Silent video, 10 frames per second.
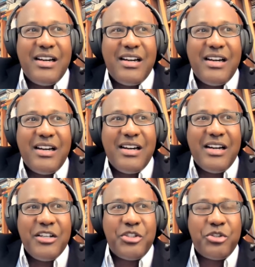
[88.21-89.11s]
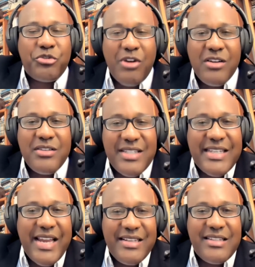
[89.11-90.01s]
a strong
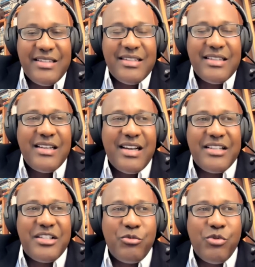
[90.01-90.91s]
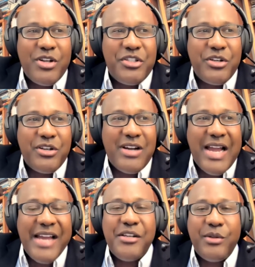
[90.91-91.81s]
sense as to what your
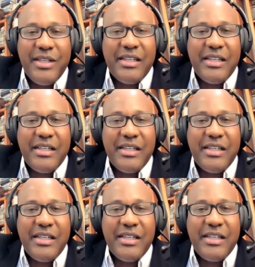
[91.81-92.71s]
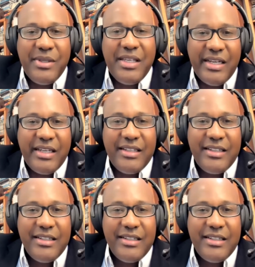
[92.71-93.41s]
annual income would be at the beginning.